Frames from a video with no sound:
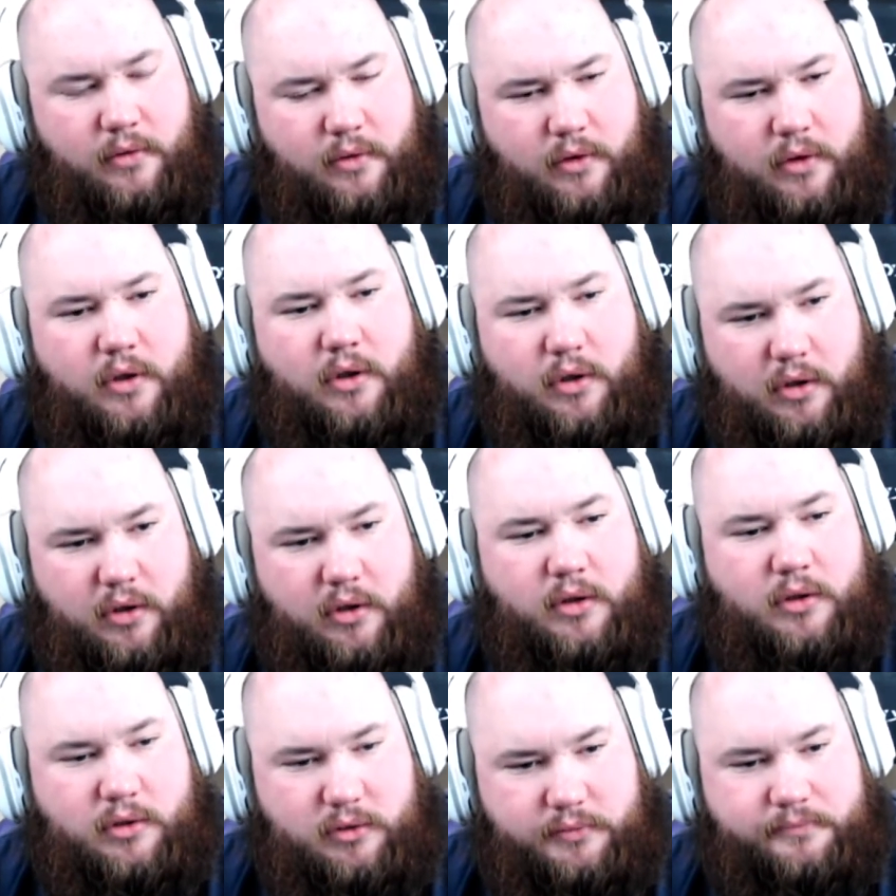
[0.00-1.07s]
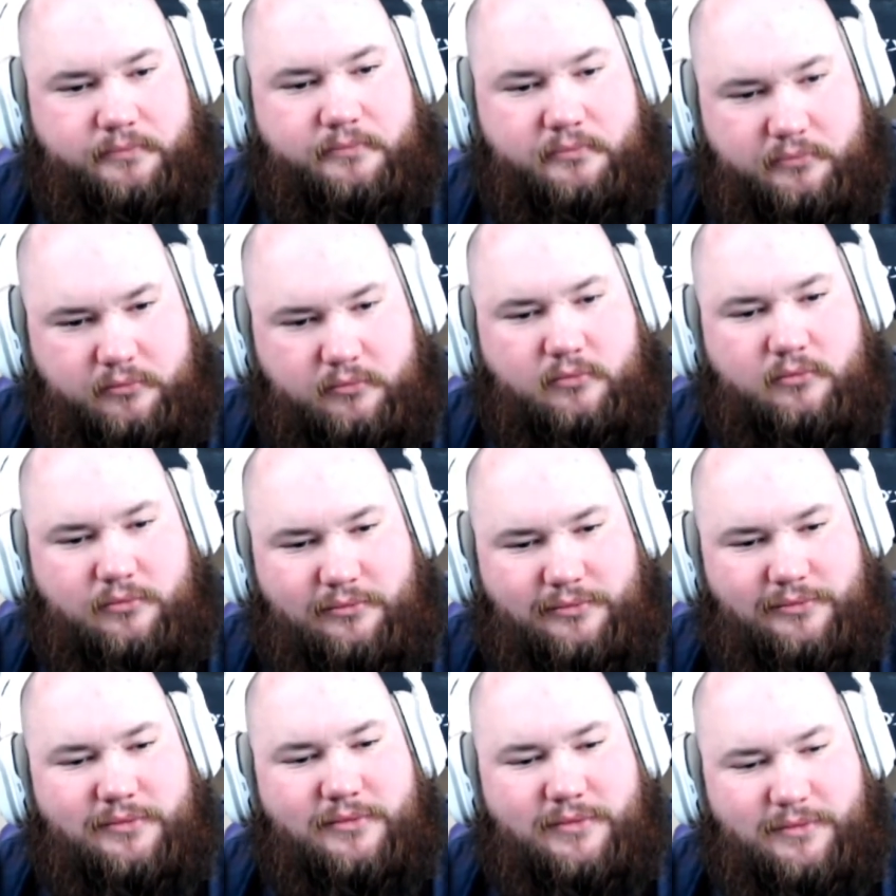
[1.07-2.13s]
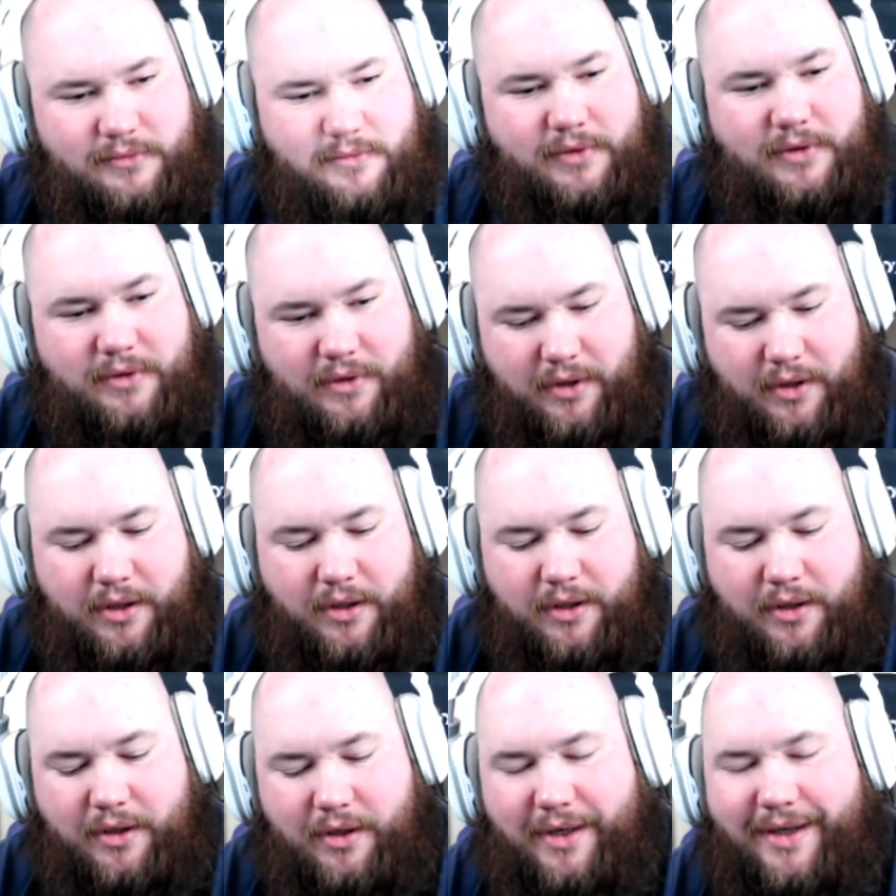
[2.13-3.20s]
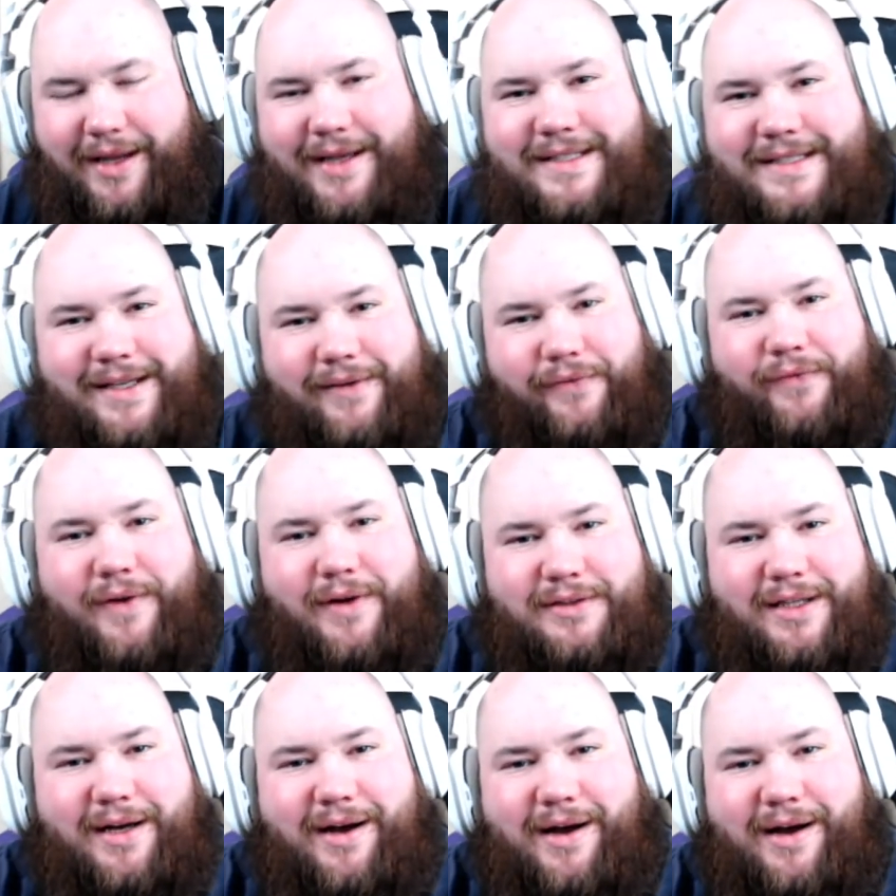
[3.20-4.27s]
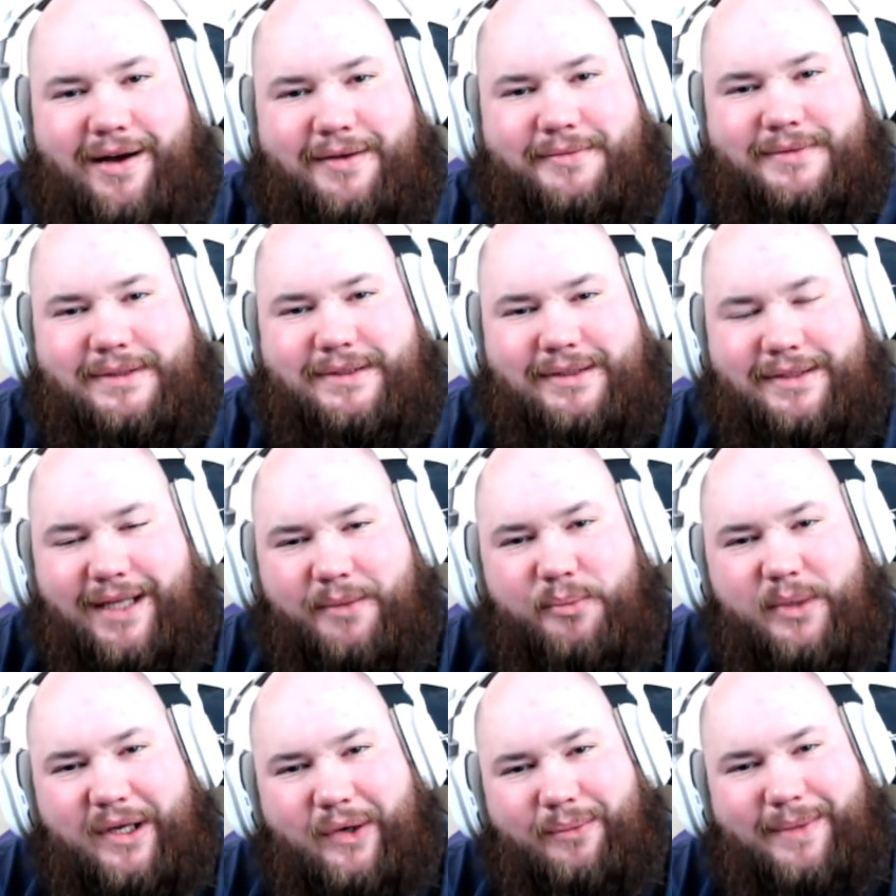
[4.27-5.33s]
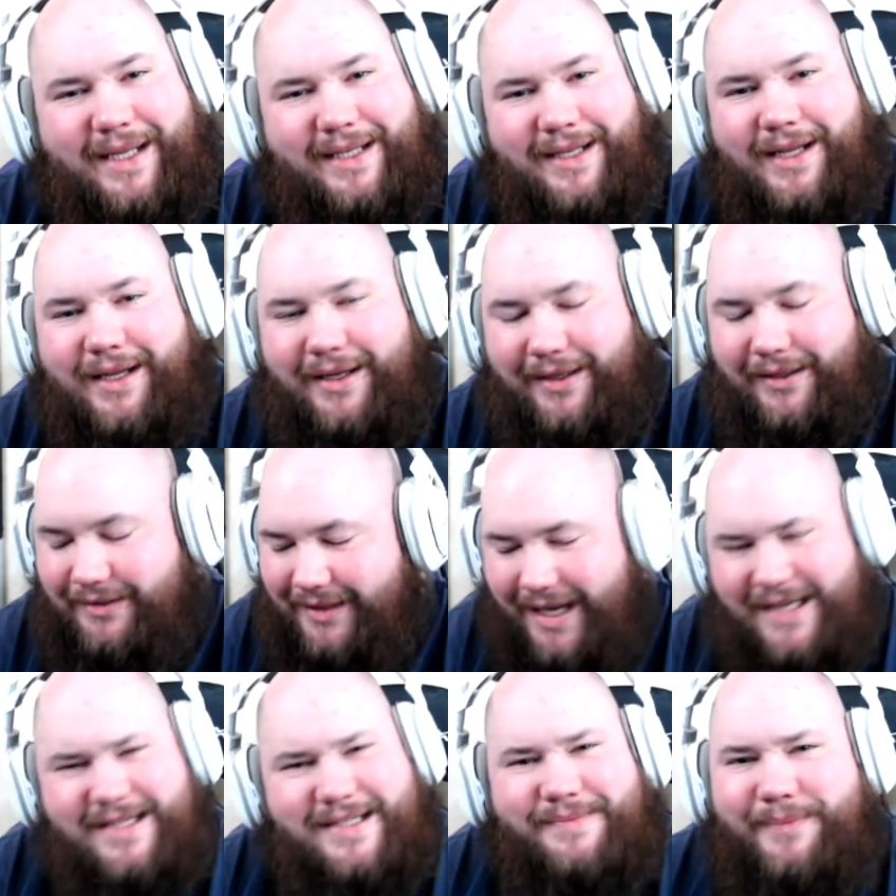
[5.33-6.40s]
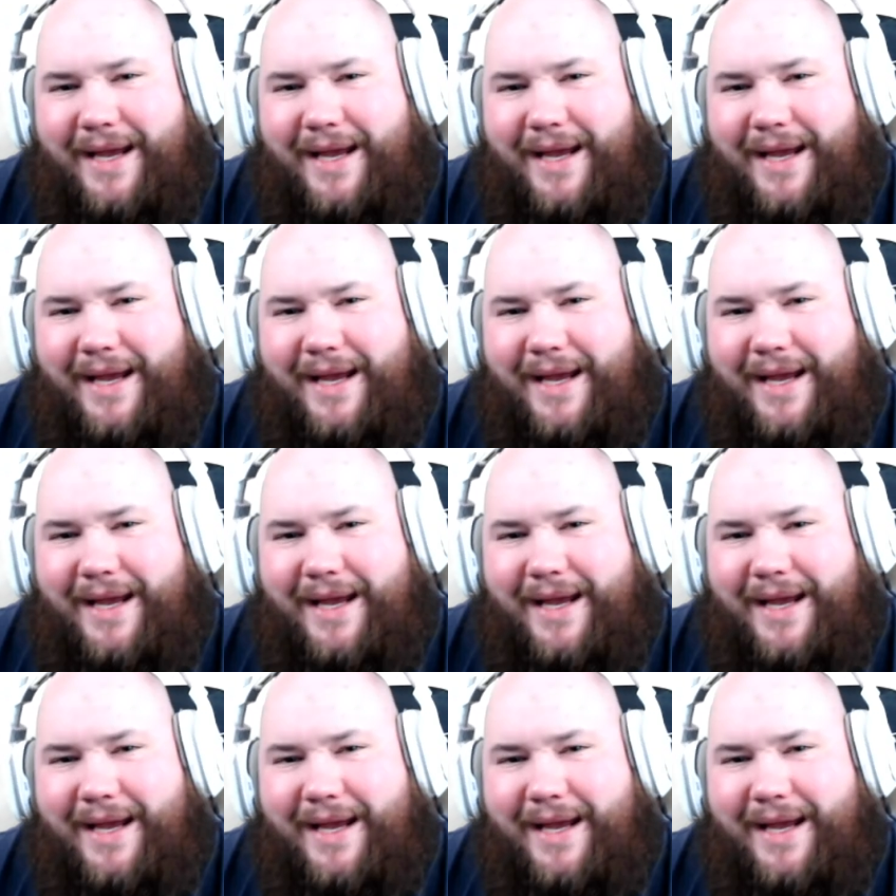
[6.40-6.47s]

on my dick, they all be mad, we rich. Turn up. He said, fuck the ops. They be on my dick. They just